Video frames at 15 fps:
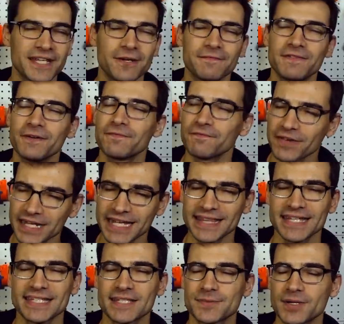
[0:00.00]
video, feel free to
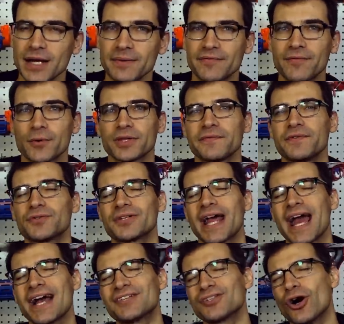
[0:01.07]
hit that subscribe button for in the future. And
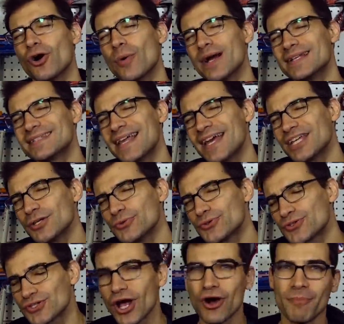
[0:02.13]
as always, thank you
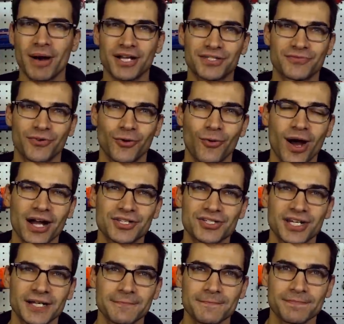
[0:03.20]
so much for
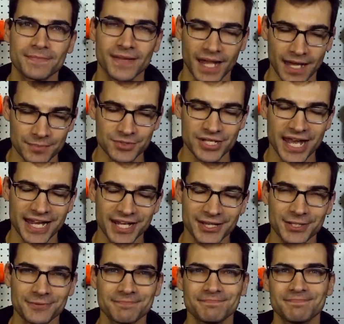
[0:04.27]
watching. I'm
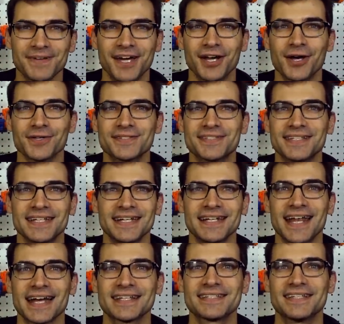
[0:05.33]
Jangular, and I'll see you
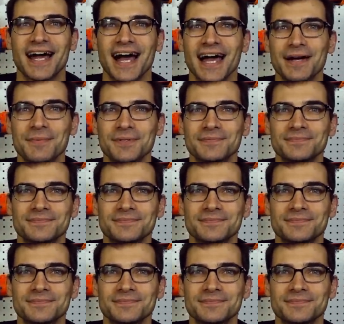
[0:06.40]
next time.